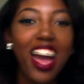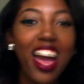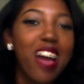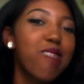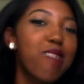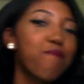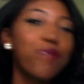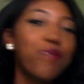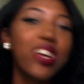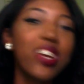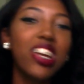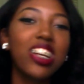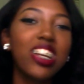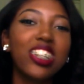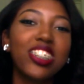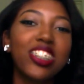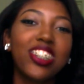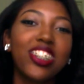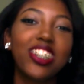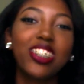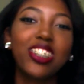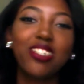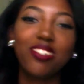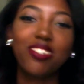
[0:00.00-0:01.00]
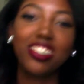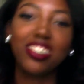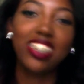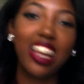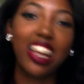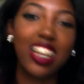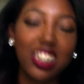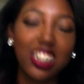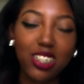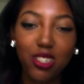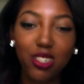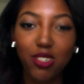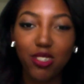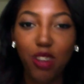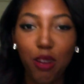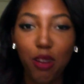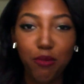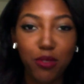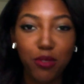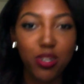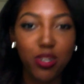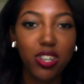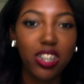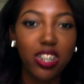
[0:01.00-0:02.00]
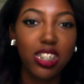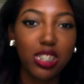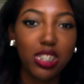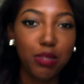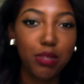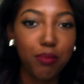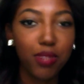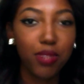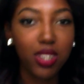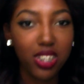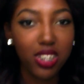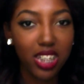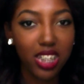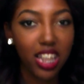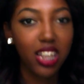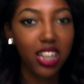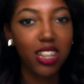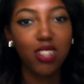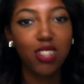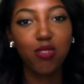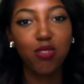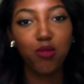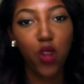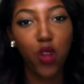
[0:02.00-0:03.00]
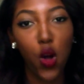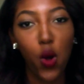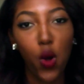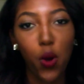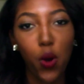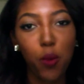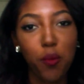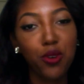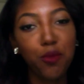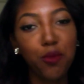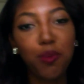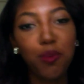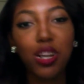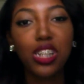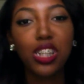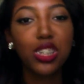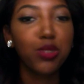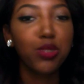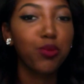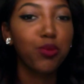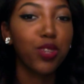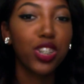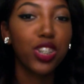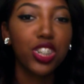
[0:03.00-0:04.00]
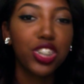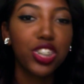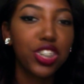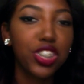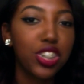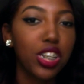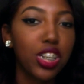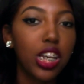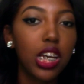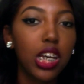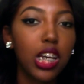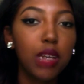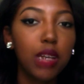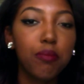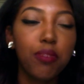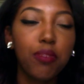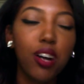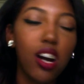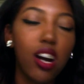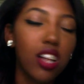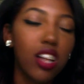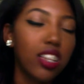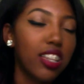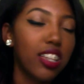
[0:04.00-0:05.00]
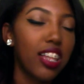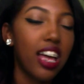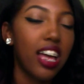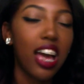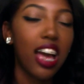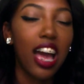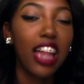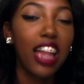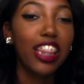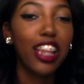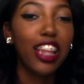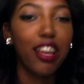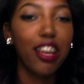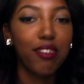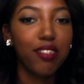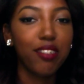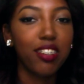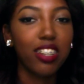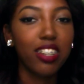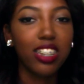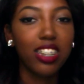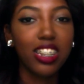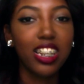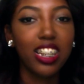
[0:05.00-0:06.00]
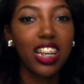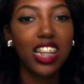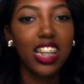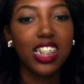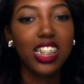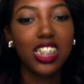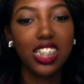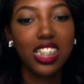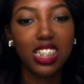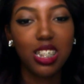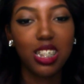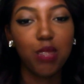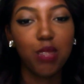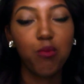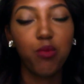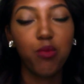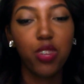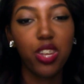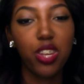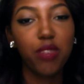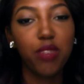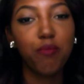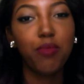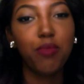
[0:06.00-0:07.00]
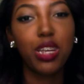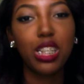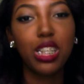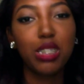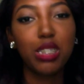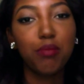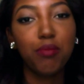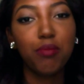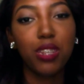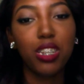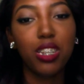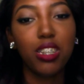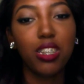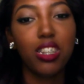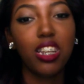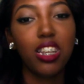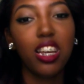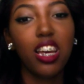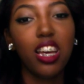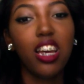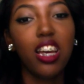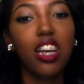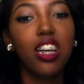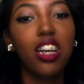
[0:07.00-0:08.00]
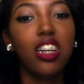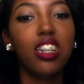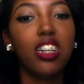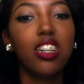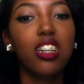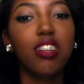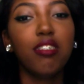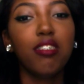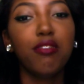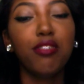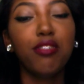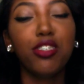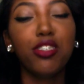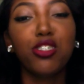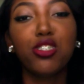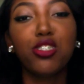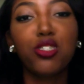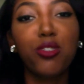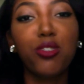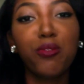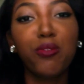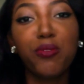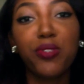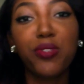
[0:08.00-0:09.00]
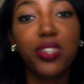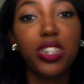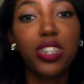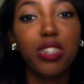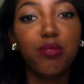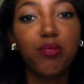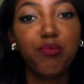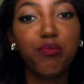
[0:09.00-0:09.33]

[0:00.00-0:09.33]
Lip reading: being in church was so comforting to me. It's like home. Praise and worship, all of that, I love it. It makes me feel so free,